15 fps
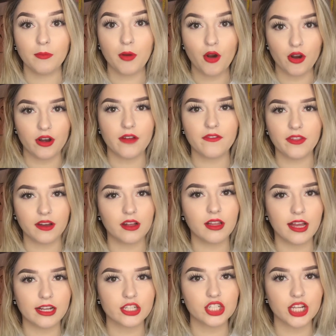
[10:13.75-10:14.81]
part of the
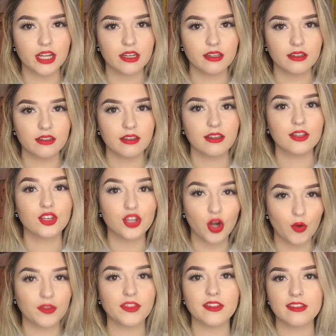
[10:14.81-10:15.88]
collection,
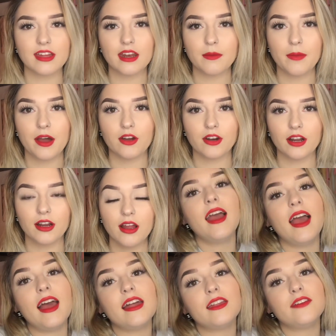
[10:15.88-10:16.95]
go with the setting powder.
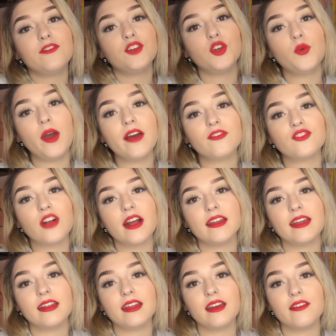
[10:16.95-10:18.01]
And if you have tried
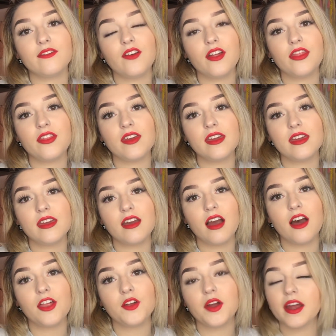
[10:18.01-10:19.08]
any of the
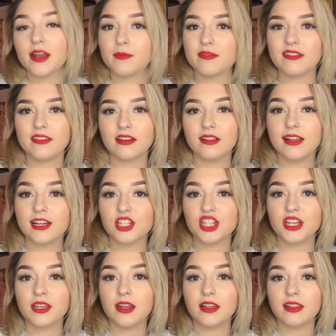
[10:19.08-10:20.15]
other items in the
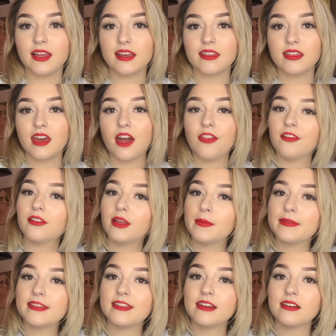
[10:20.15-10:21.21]
collection, like the other
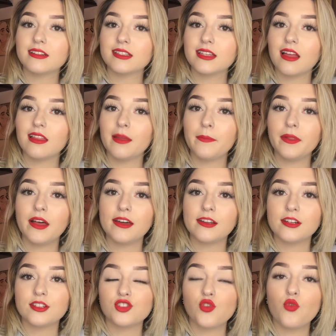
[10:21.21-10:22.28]
lipsticks, lip
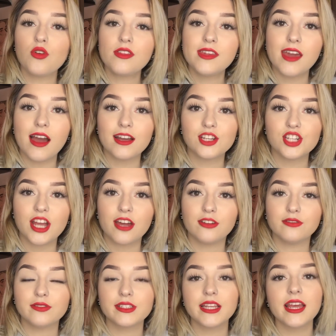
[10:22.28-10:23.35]
liners, or the
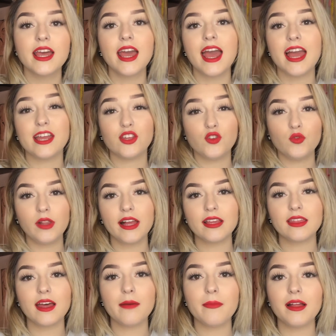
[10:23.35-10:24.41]
eyeshadows, and you
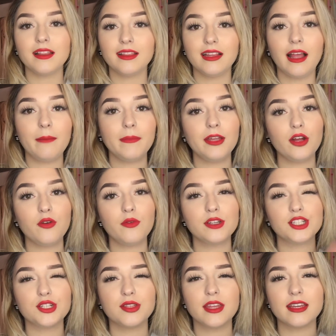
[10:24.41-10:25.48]
like them, let me know
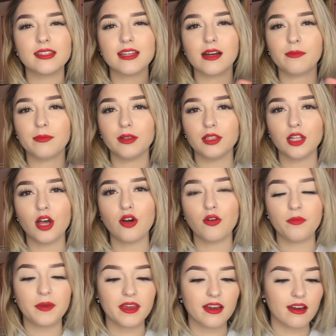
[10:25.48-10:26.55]
what you think down
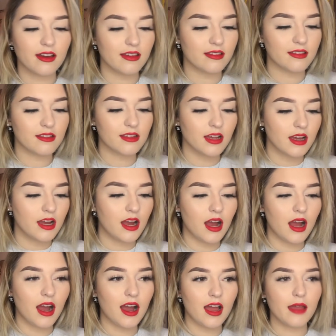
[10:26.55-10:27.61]
below because
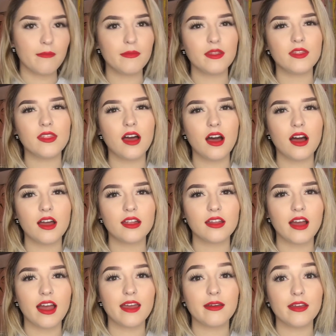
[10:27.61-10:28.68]
I'm not,
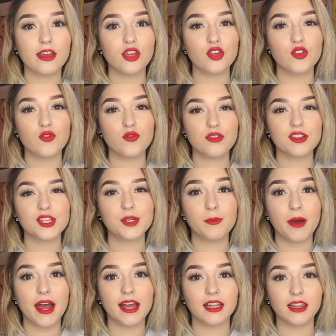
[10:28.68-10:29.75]
I used to
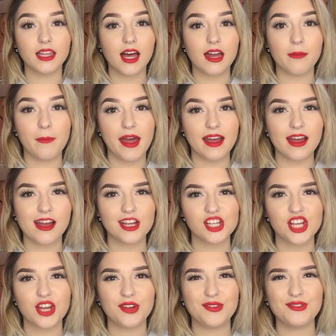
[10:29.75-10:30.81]
buy a lot of MAC
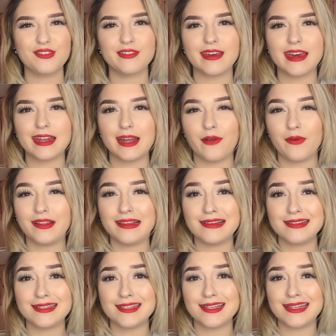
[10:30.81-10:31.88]
eyeshadows and I
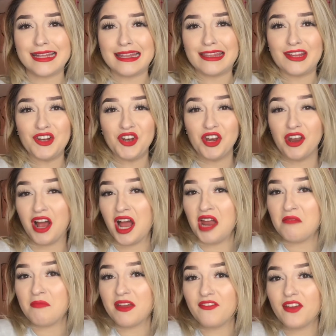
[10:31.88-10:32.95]
realized they're not
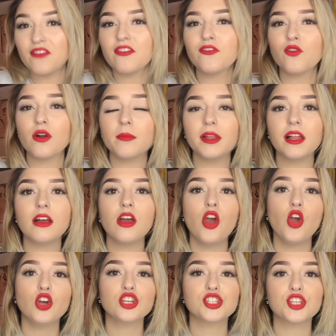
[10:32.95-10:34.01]
my favorite formula.
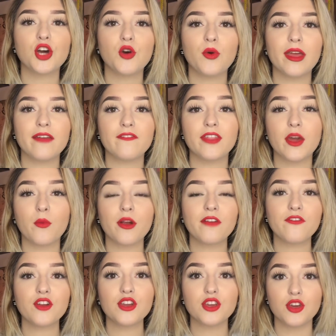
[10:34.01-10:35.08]
So if they work
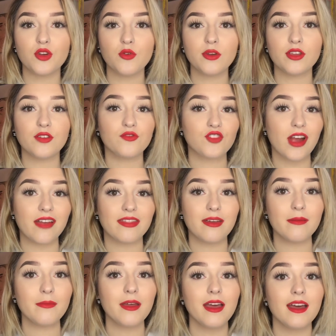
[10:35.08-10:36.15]
for you and you've tried
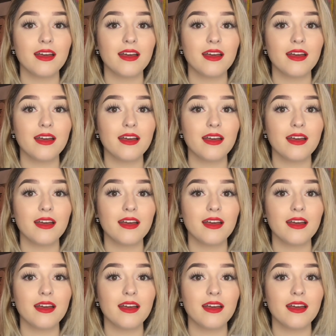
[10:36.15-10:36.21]
them,